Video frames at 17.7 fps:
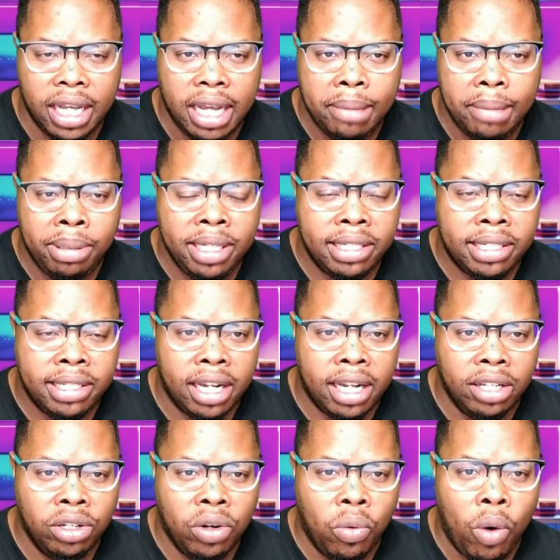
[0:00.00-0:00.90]
Please let a
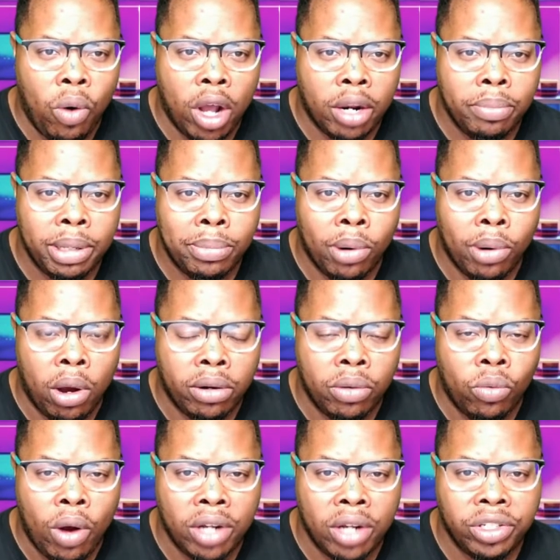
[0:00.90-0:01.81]
little water be brought
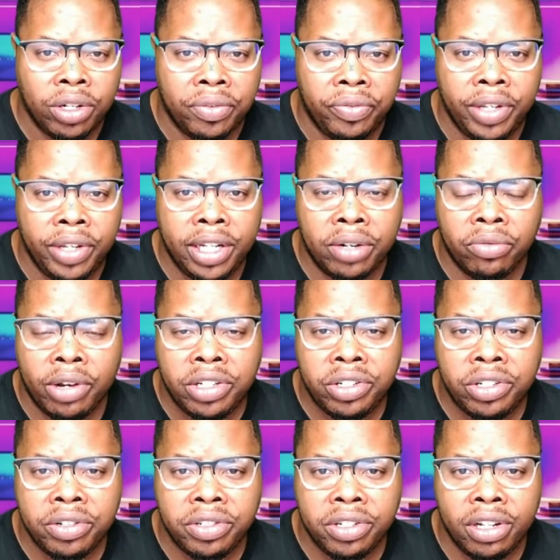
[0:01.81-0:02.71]
and wash your feet and rest
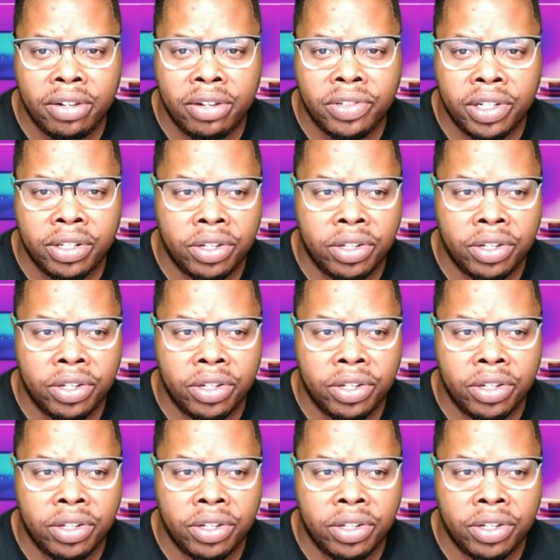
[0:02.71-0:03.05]
yourselves under the